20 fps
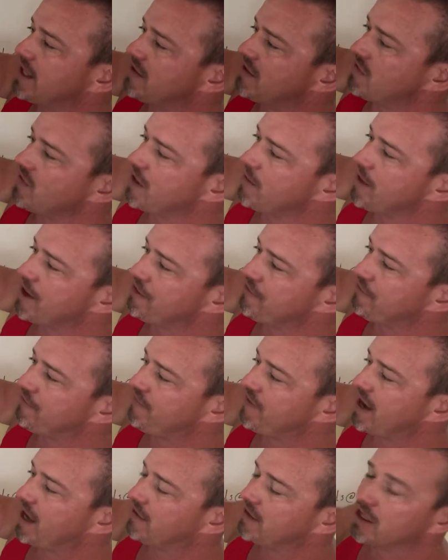and then the amount of
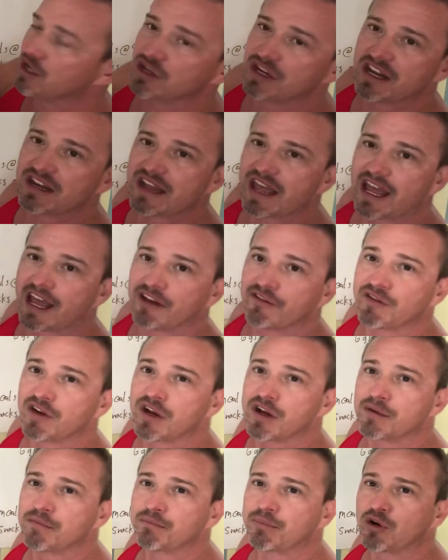fat that you need to
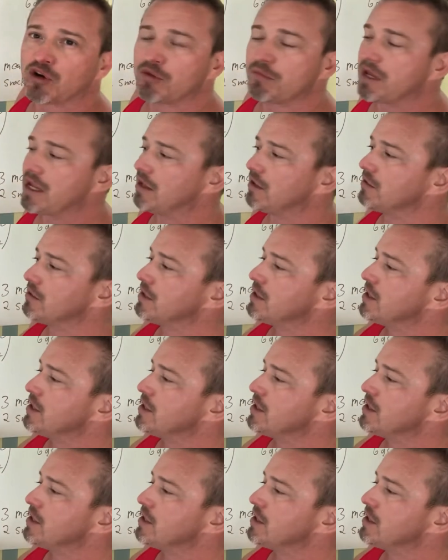have per meal.